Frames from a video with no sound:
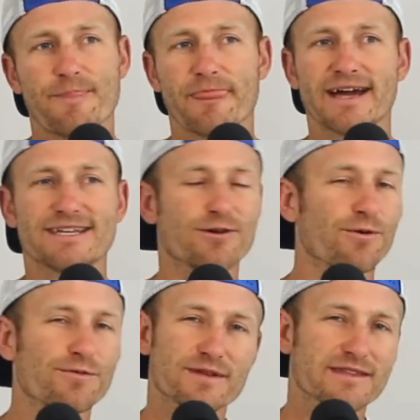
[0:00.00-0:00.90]
I
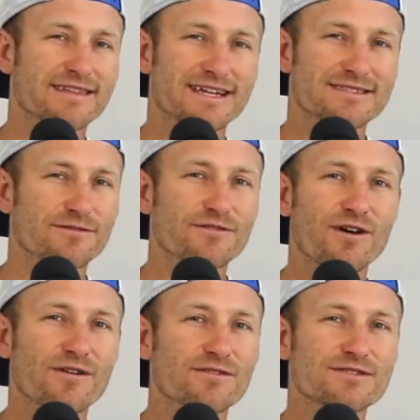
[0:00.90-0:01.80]
don't think that that's a
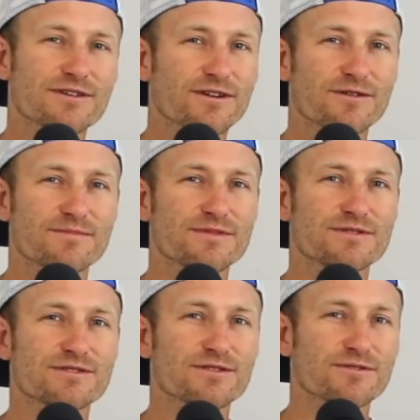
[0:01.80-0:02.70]
long-term
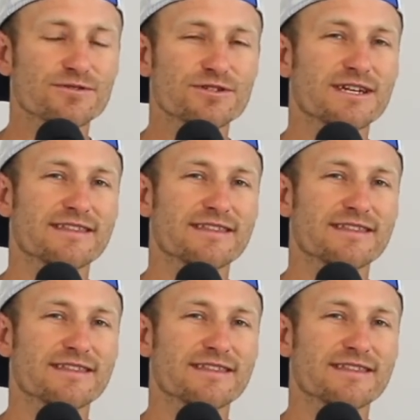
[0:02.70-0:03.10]
solution.